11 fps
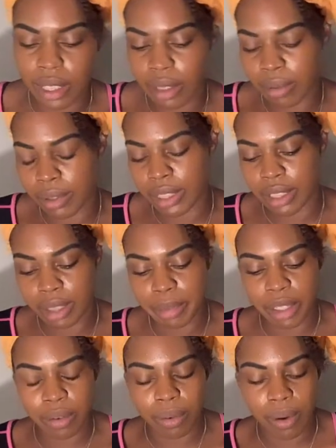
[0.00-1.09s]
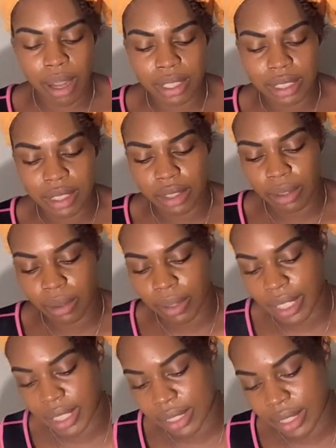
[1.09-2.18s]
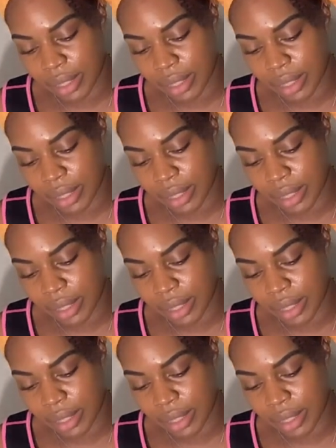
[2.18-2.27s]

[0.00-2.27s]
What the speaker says: What's going to be crossing Taurus?